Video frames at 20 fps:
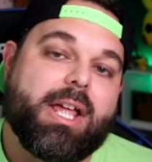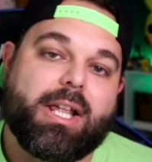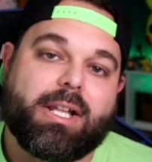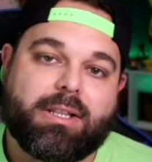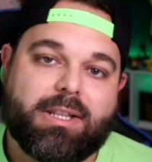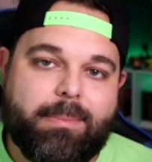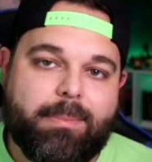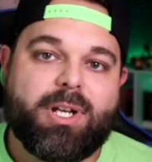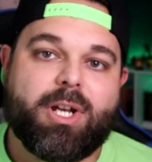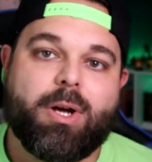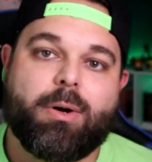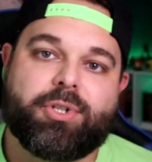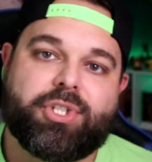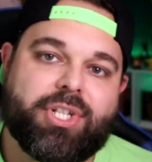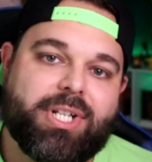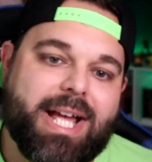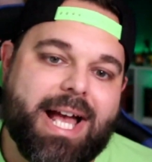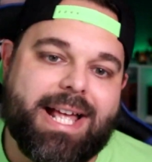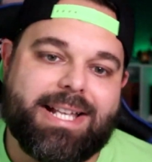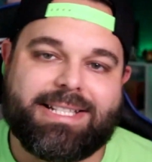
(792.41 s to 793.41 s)
Let me know what you
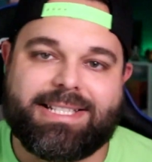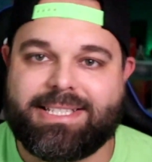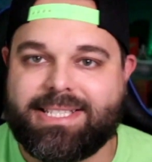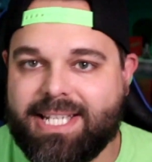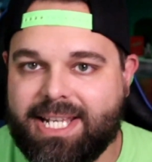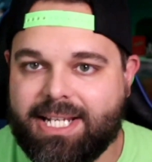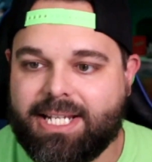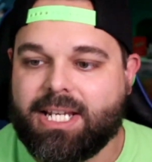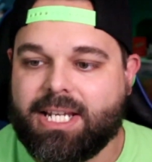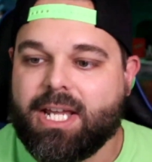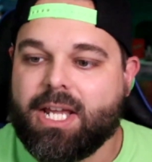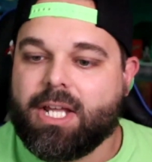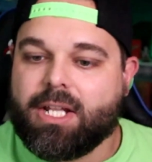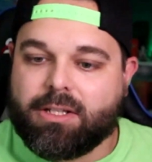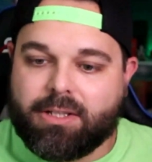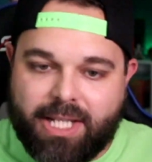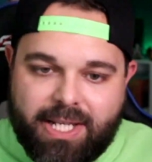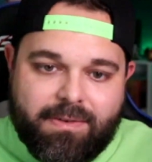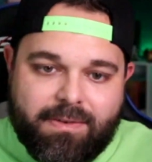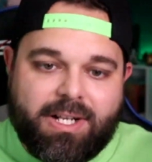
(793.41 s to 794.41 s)
guys think.
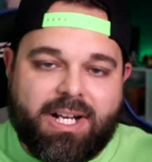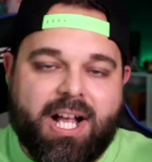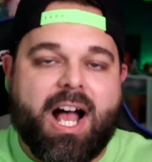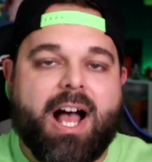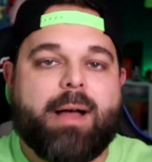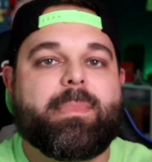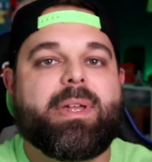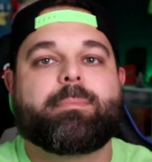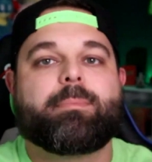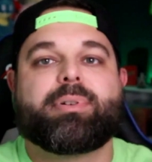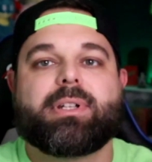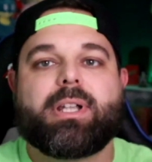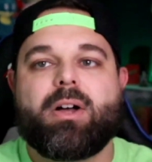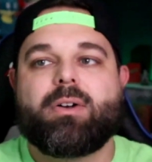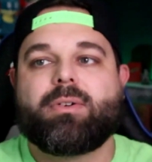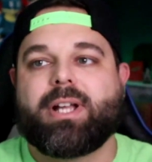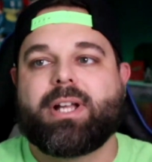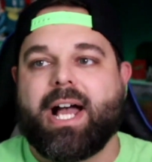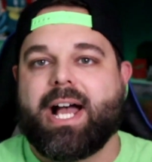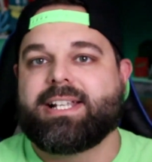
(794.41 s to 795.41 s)
Leave a comment
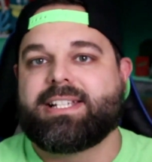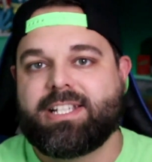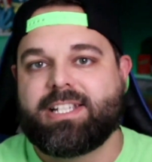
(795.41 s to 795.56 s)
below, guys.